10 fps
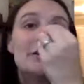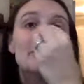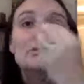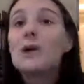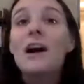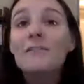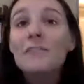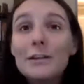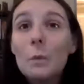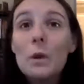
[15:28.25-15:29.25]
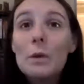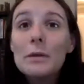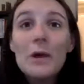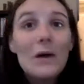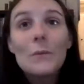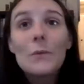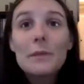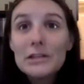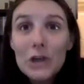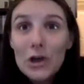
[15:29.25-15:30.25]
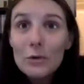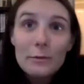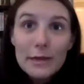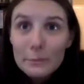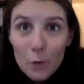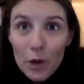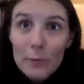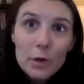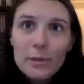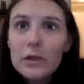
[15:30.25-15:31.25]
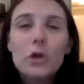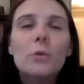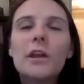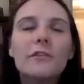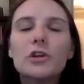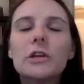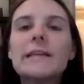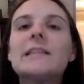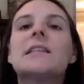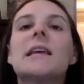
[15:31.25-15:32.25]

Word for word: You're so confident. What a big, what a big dog, what a big boy, what a big girl, whatever your dog is.